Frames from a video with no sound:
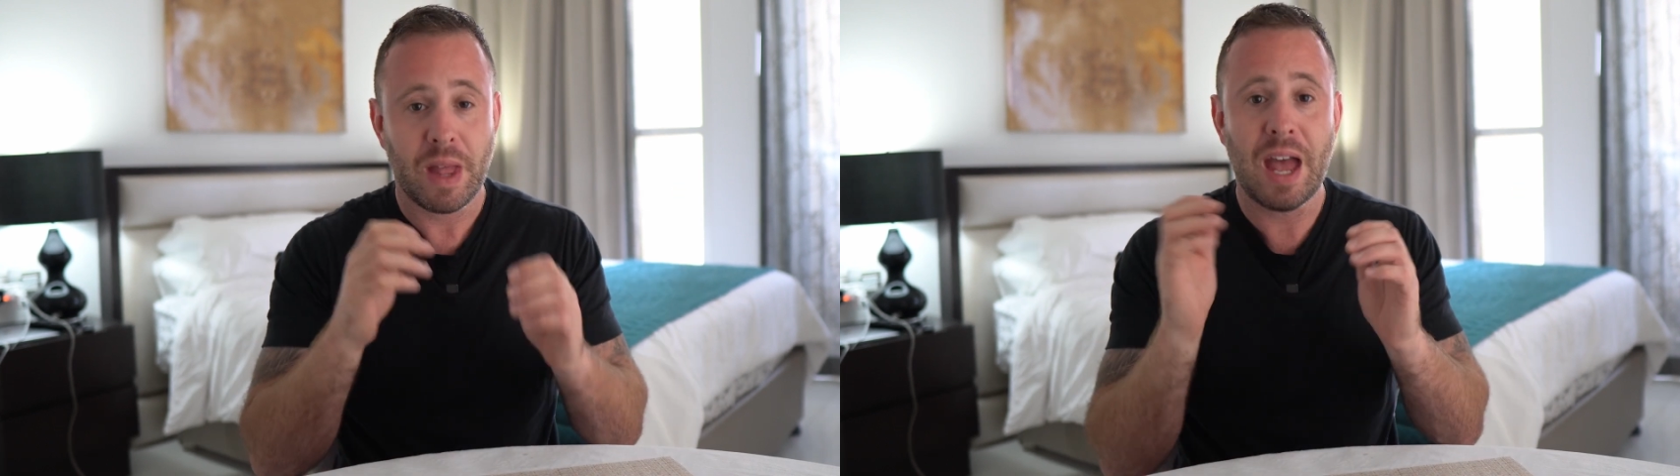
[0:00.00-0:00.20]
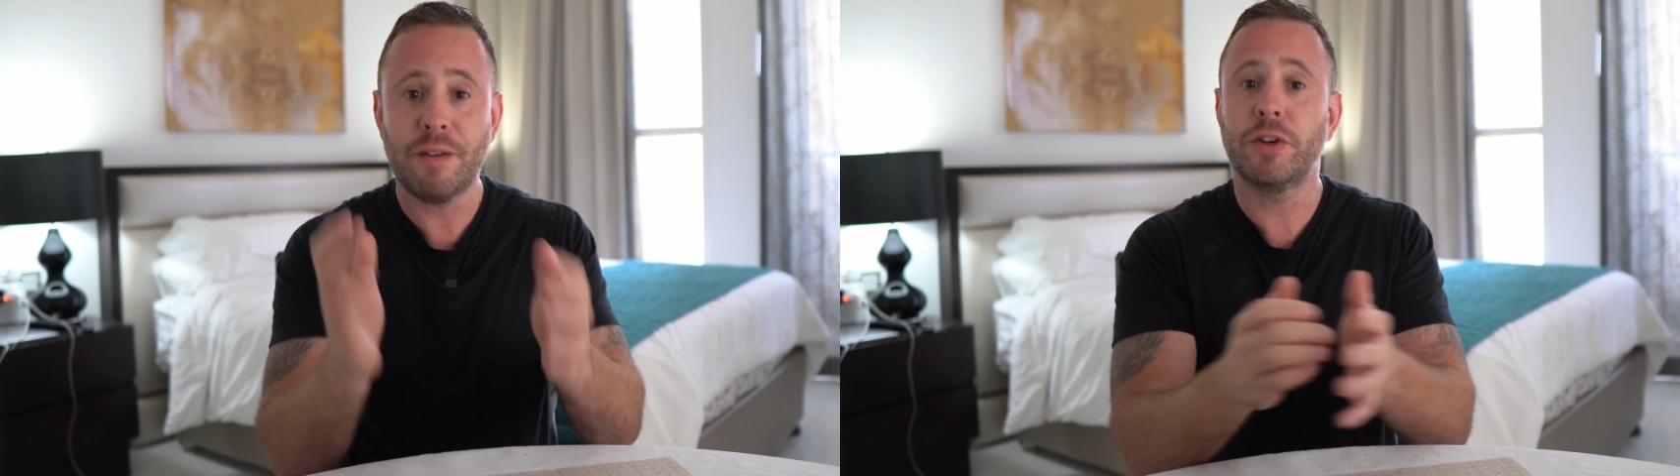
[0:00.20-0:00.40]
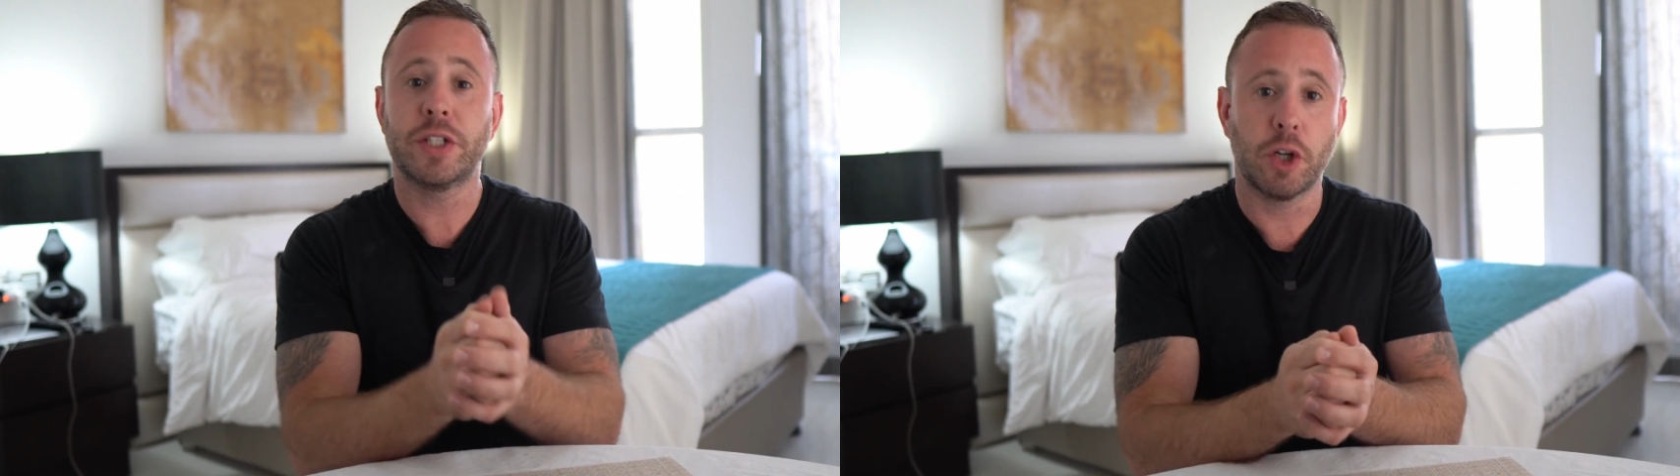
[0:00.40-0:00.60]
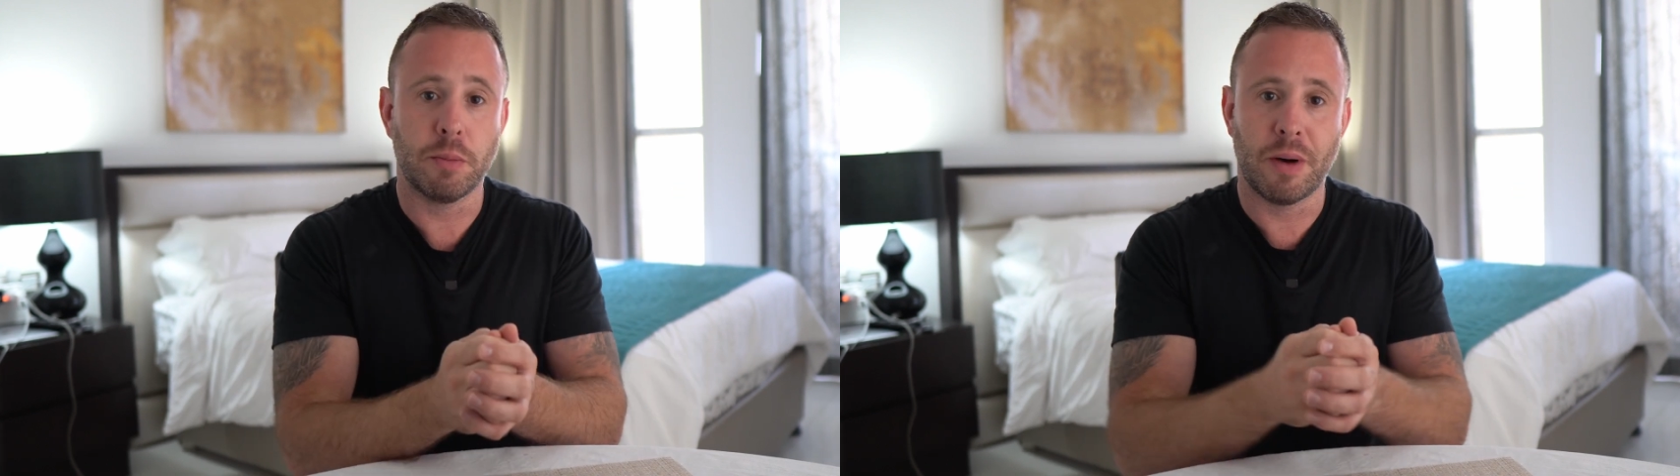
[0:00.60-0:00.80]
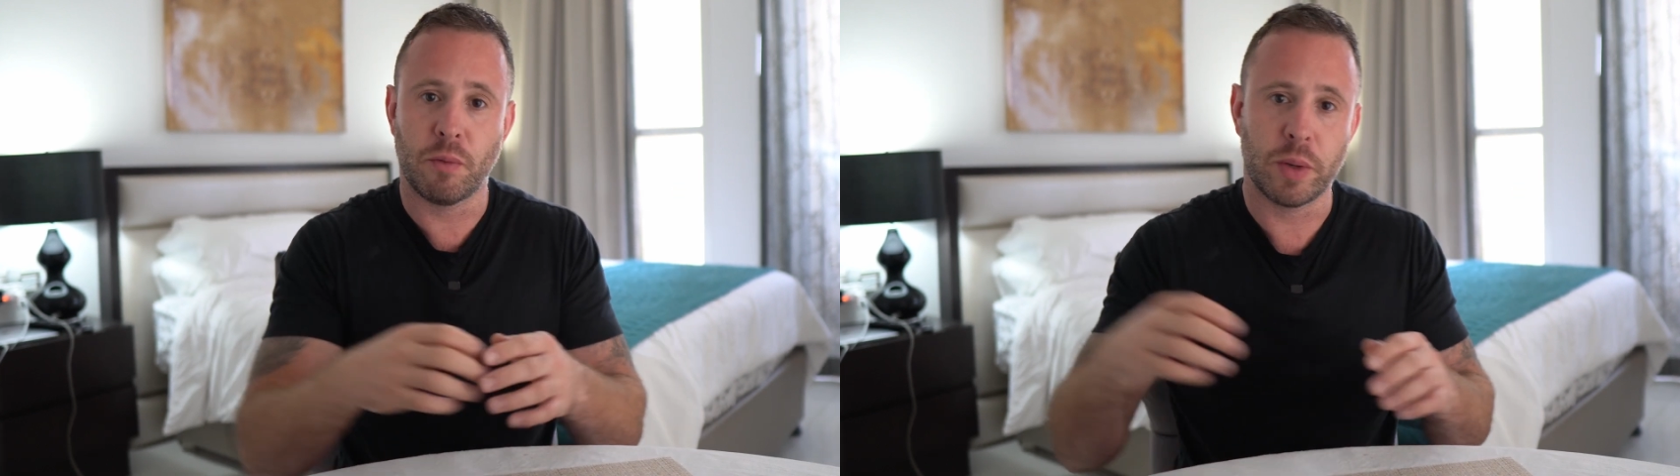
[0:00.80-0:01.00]
Every single
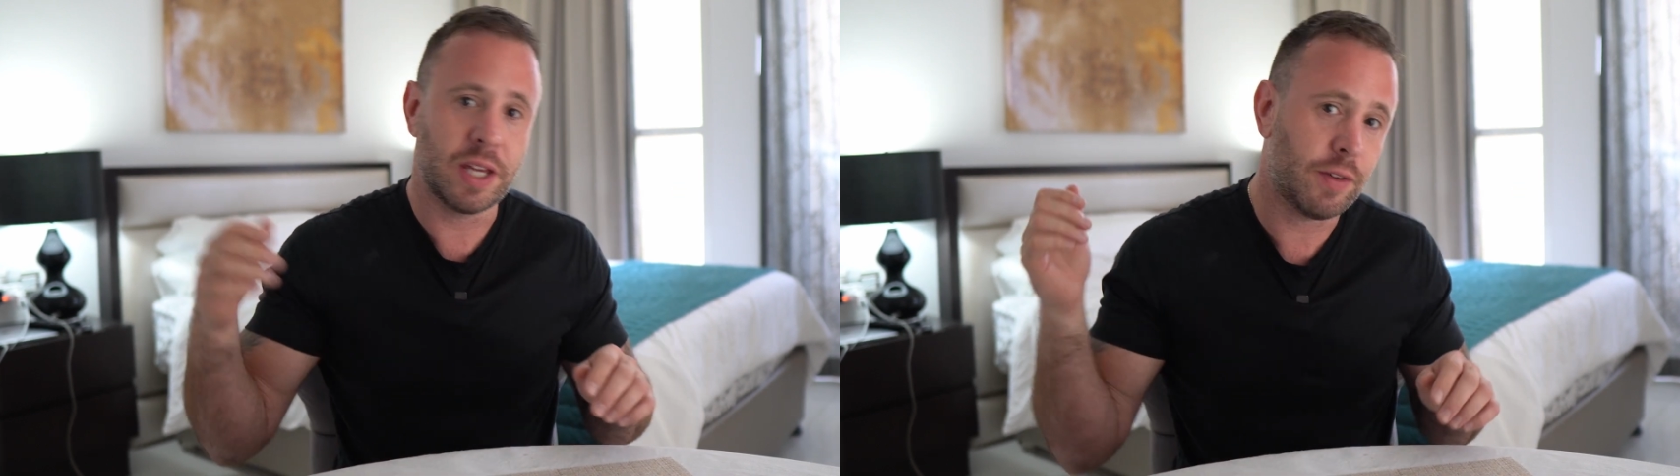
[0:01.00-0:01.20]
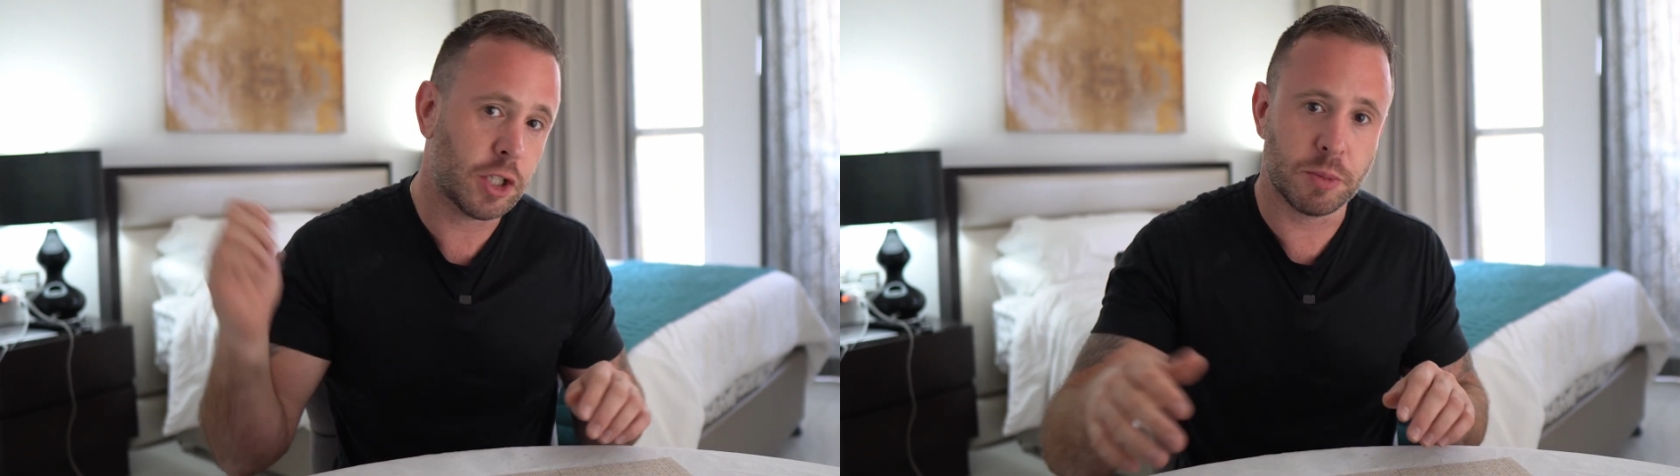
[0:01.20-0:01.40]
month, we give our